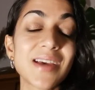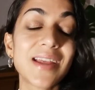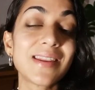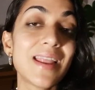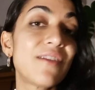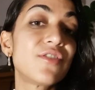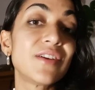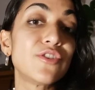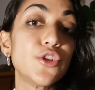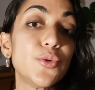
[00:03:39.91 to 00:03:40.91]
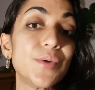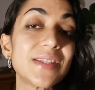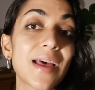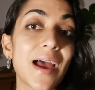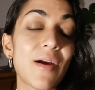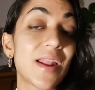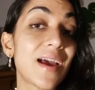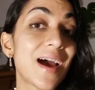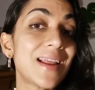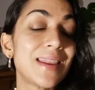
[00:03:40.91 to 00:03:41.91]
I never even knew was there, and
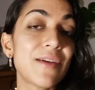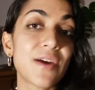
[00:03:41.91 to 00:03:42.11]
I never